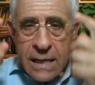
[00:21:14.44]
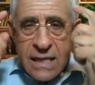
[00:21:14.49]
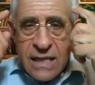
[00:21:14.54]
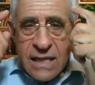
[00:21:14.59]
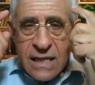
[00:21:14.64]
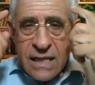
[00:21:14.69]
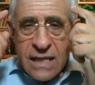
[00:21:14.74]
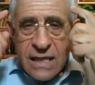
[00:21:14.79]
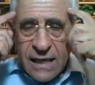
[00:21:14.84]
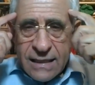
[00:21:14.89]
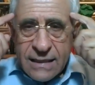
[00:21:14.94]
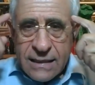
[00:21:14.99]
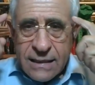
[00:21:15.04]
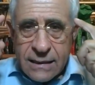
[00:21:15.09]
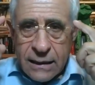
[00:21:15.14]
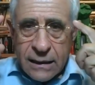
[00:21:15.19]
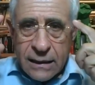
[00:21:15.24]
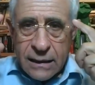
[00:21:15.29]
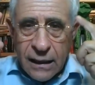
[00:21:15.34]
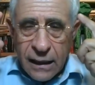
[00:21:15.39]
This
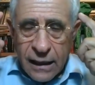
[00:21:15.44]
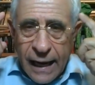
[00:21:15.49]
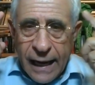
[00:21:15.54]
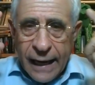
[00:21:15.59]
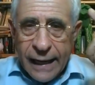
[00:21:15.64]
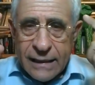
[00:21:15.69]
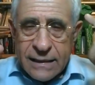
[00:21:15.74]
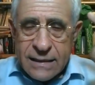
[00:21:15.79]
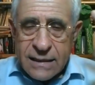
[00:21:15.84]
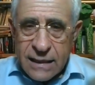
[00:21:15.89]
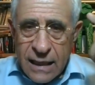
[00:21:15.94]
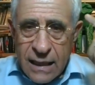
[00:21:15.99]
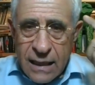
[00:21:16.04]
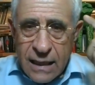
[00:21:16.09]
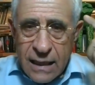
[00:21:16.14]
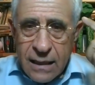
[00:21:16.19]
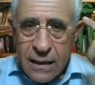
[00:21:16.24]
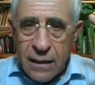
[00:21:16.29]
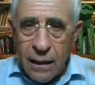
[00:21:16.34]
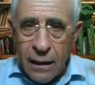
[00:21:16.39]
creates, in
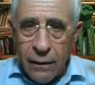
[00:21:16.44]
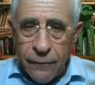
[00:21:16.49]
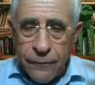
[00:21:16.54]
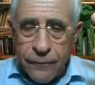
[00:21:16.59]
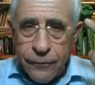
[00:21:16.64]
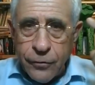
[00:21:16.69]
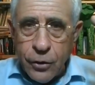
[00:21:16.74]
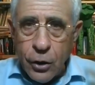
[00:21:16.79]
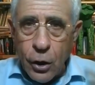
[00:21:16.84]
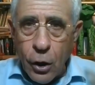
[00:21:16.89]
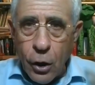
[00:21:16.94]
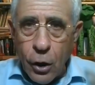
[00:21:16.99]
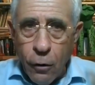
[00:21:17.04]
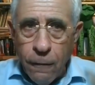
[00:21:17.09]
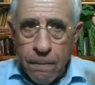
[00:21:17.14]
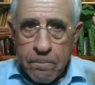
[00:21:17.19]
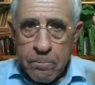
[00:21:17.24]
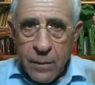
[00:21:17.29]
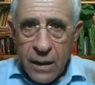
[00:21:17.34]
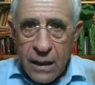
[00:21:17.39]
their view,
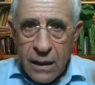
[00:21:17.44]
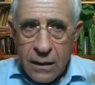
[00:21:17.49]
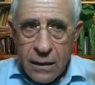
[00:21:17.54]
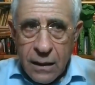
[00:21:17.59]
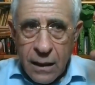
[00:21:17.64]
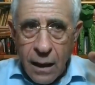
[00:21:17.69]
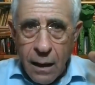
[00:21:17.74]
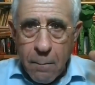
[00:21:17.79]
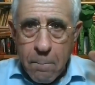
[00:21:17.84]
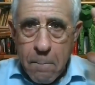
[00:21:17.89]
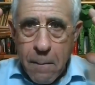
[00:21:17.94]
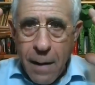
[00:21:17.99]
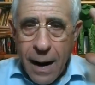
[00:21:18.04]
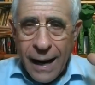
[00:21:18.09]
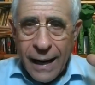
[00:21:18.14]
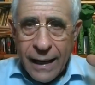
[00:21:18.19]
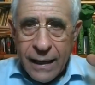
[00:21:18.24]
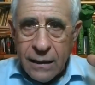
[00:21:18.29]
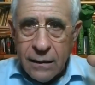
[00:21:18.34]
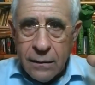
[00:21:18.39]
in their
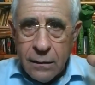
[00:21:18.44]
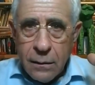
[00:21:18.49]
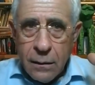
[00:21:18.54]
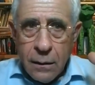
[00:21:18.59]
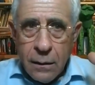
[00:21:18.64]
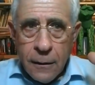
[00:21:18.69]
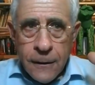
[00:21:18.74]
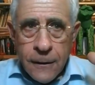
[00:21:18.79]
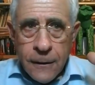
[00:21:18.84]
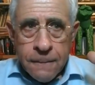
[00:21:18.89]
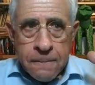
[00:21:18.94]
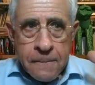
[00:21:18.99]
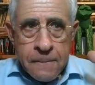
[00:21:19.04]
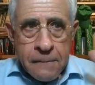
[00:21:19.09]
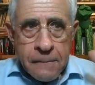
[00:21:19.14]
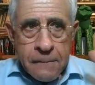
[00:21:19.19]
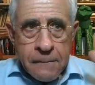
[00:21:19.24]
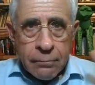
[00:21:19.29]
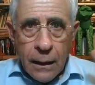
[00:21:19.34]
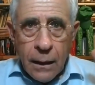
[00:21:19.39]
mind,
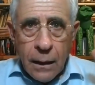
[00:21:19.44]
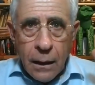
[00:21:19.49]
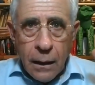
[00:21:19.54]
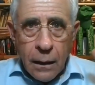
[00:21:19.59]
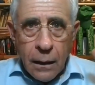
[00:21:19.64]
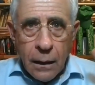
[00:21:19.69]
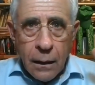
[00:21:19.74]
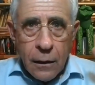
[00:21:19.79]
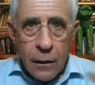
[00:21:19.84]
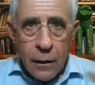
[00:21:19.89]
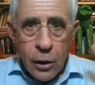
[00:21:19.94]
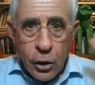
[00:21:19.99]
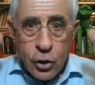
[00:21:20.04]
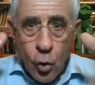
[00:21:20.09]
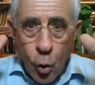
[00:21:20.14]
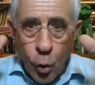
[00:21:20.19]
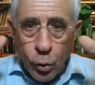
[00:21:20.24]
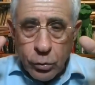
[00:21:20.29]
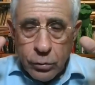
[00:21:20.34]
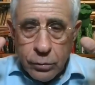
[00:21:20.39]
a
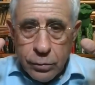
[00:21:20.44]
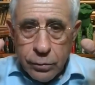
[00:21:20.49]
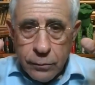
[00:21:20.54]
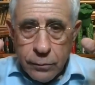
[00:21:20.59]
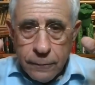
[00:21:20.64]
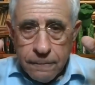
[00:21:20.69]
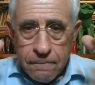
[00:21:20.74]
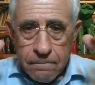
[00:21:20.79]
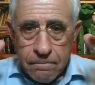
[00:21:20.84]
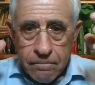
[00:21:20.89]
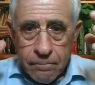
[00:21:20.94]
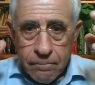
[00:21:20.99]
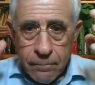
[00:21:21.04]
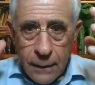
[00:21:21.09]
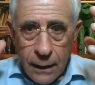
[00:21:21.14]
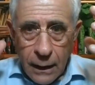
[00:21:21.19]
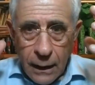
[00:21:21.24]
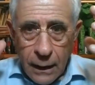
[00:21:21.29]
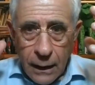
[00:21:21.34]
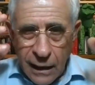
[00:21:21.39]
short,
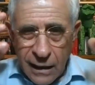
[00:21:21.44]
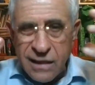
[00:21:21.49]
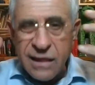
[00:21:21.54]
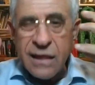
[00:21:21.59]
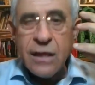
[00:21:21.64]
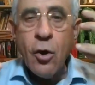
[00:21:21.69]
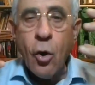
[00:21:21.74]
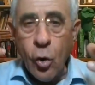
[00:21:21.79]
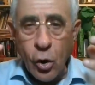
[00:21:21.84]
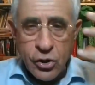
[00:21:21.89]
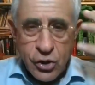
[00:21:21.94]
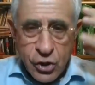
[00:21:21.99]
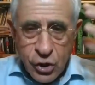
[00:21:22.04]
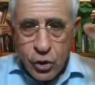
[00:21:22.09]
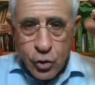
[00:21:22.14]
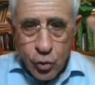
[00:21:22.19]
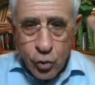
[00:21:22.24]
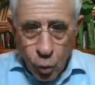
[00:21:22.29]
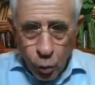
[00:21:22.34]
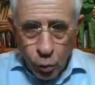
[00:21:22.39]
a theologic
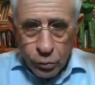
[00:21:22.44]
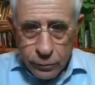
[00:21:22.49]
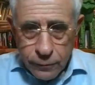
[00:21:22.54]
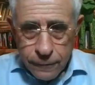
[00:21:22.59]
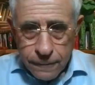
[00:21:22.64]
short,